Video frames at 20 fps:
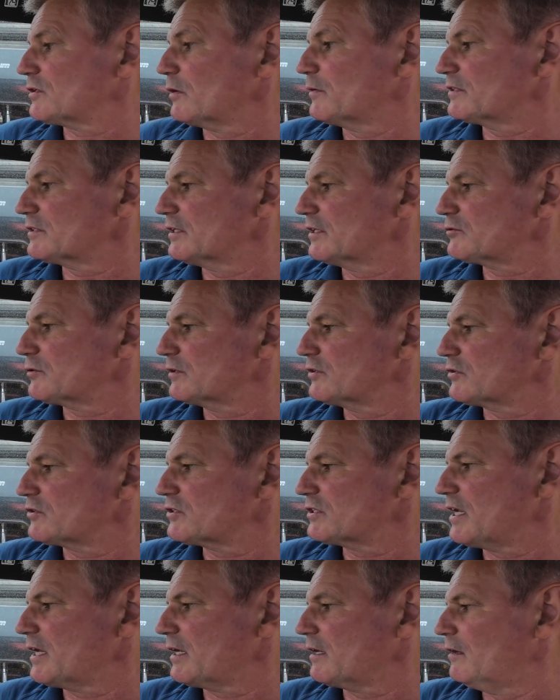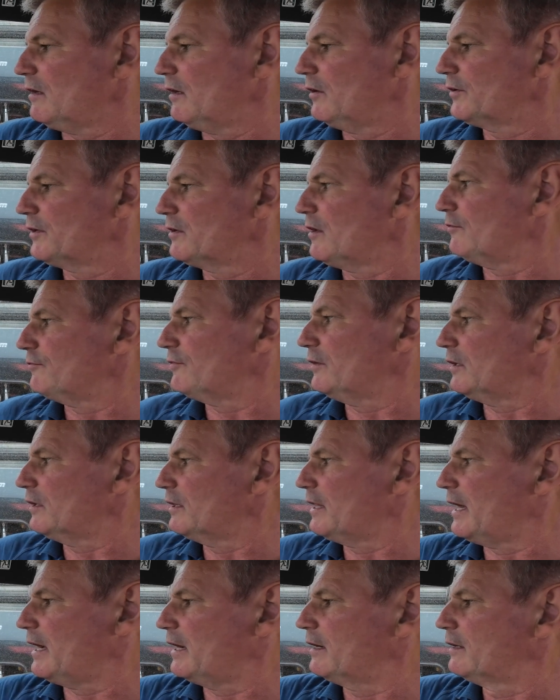So it's literally just tick on and off like that.